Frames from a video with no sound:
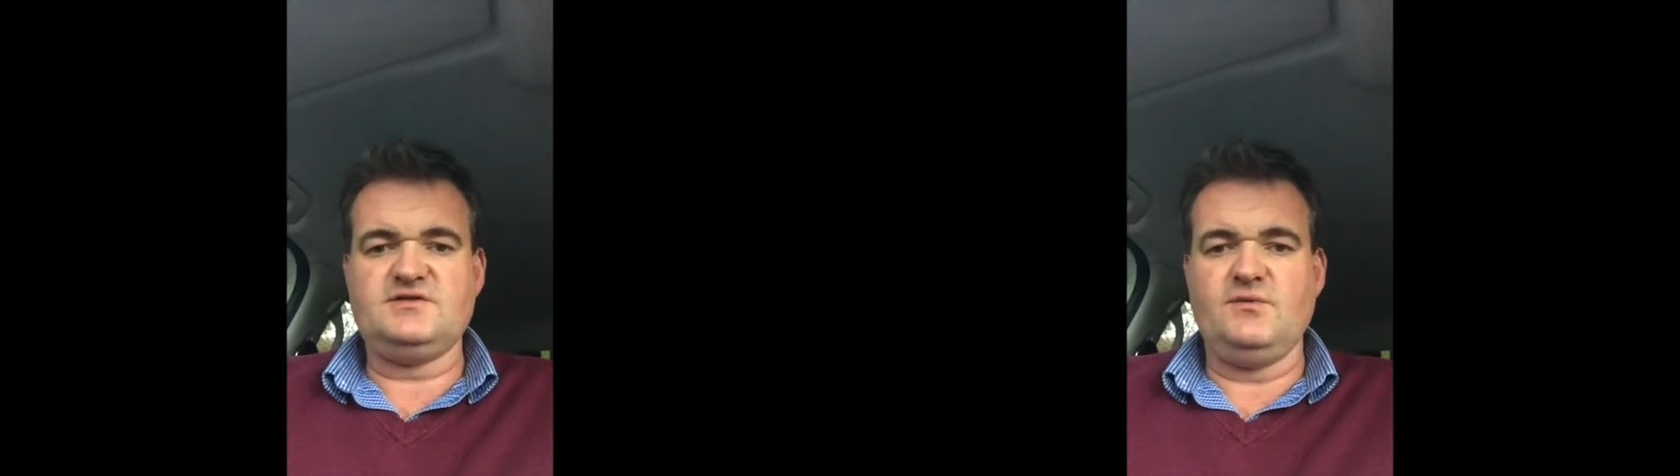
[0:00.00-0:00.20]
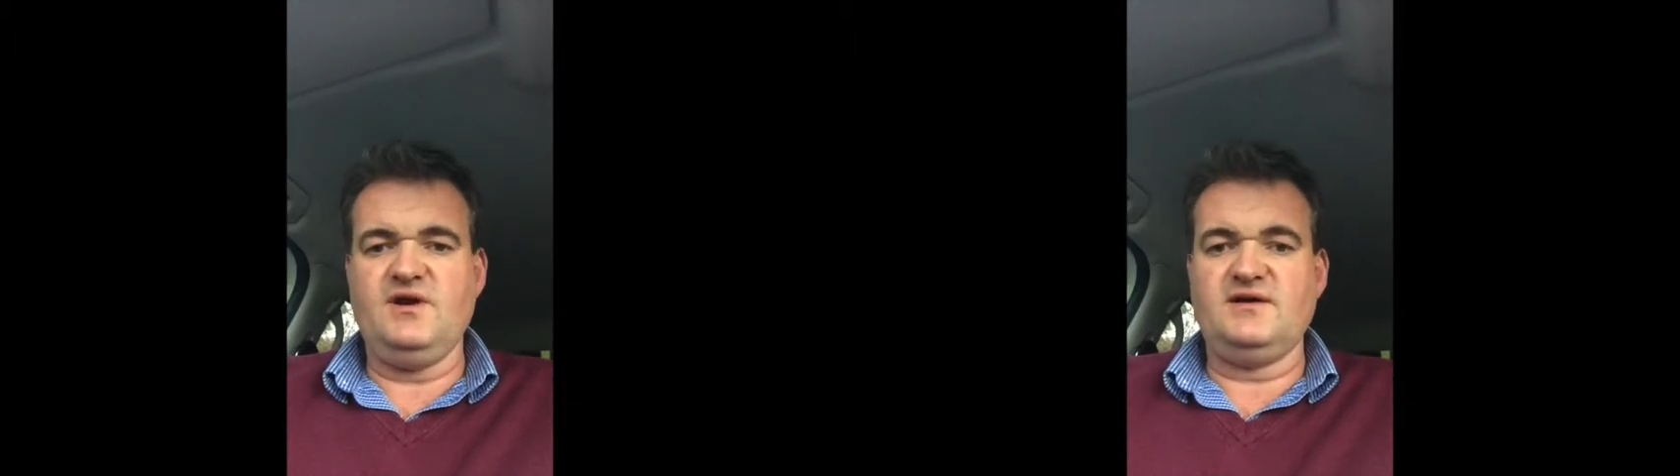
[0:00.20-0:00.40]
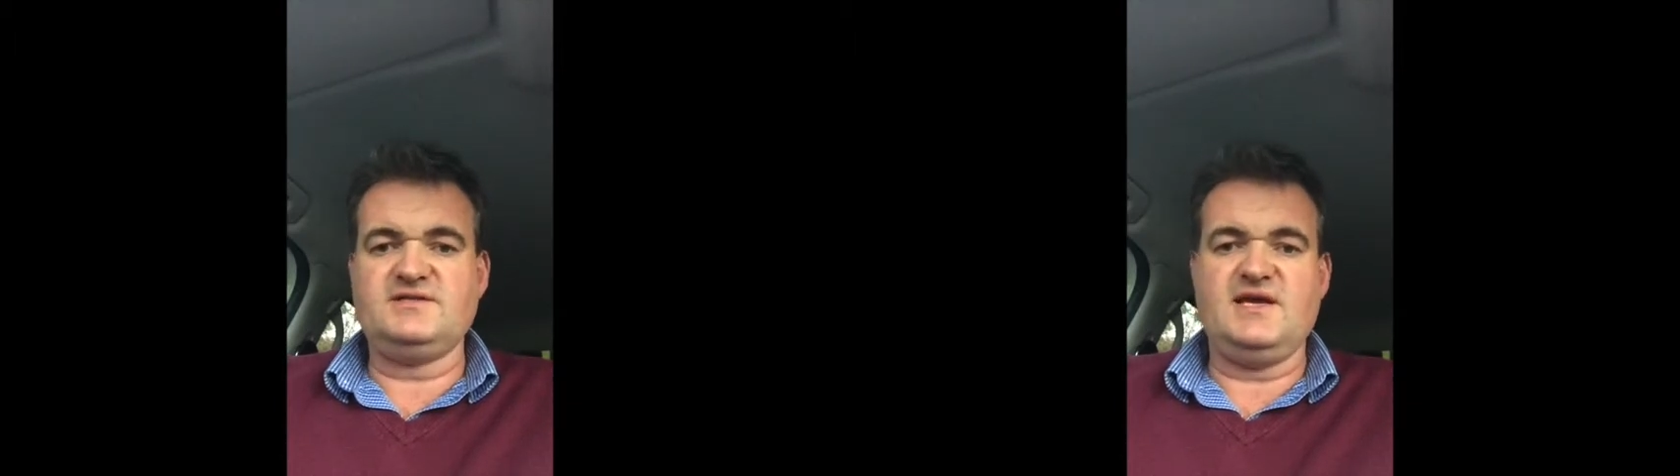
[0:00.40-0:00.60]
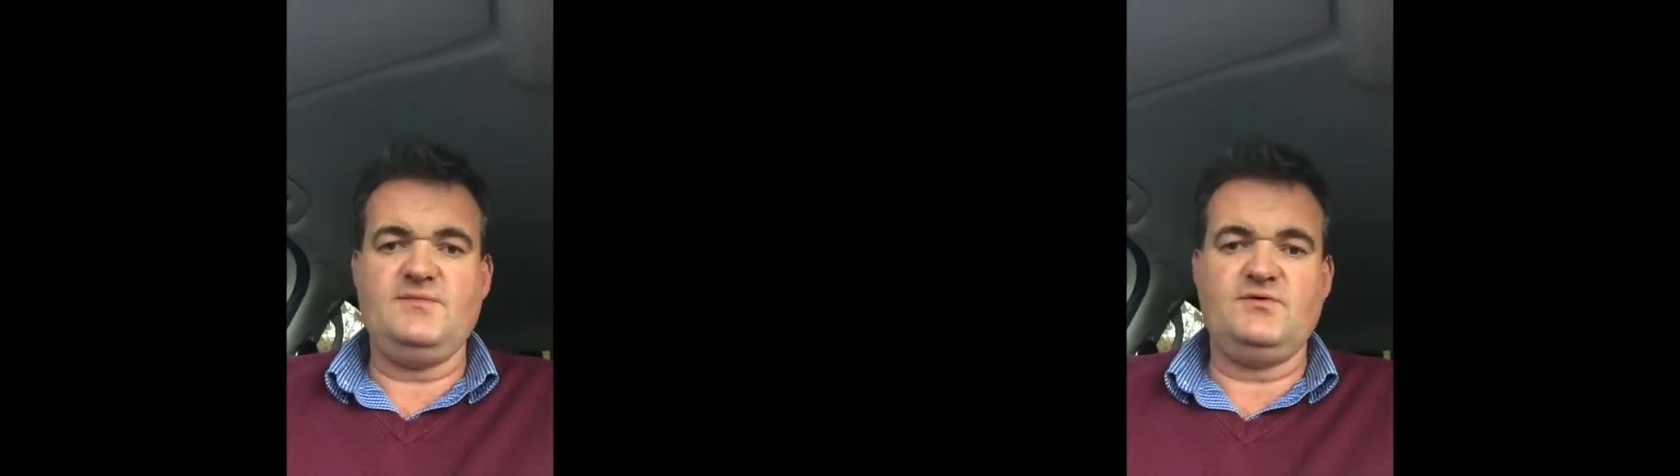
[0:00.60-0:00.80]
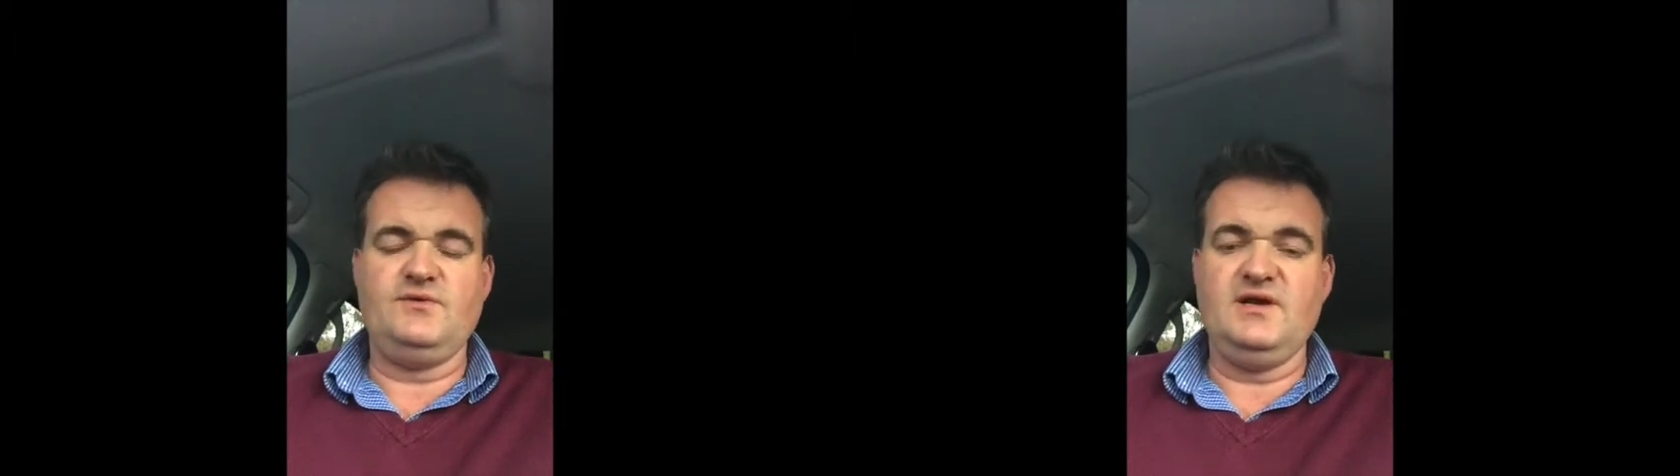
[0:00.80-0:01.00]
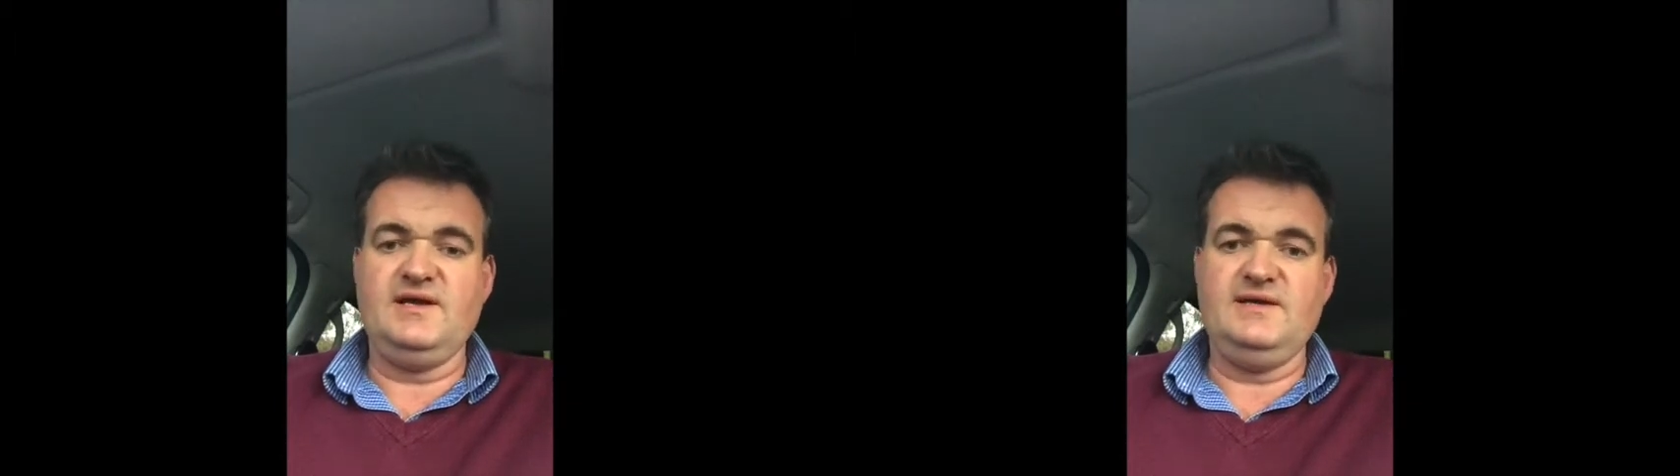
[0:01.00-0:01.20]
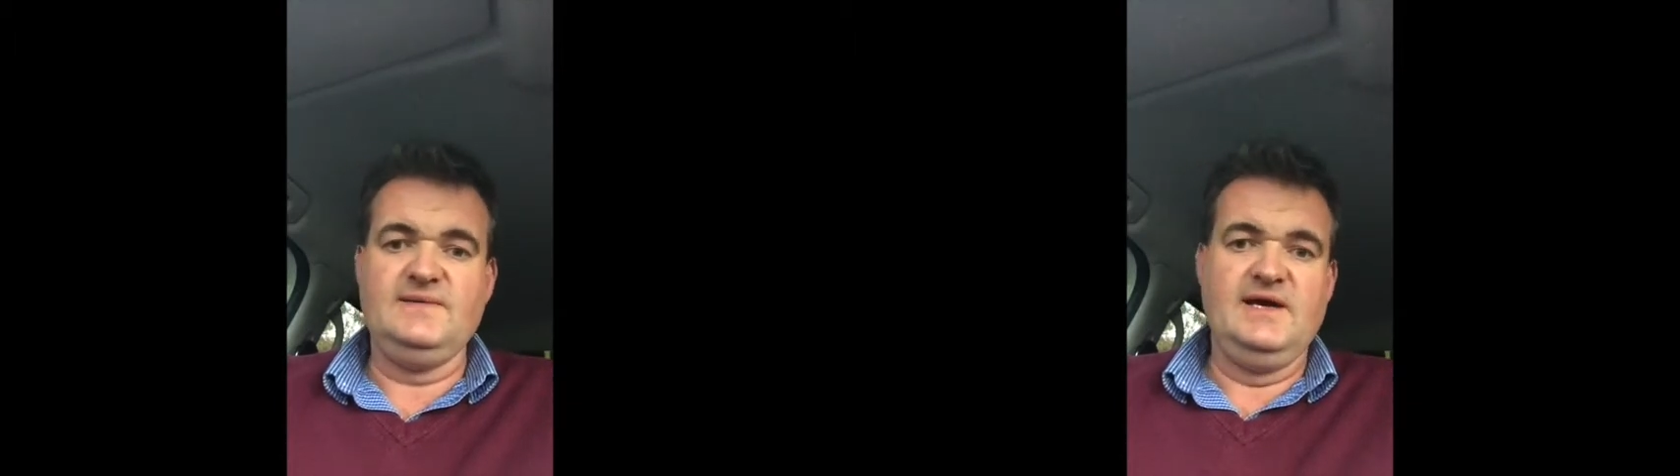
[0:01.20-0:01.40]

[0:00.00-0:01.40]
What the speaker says: so we like to keep it really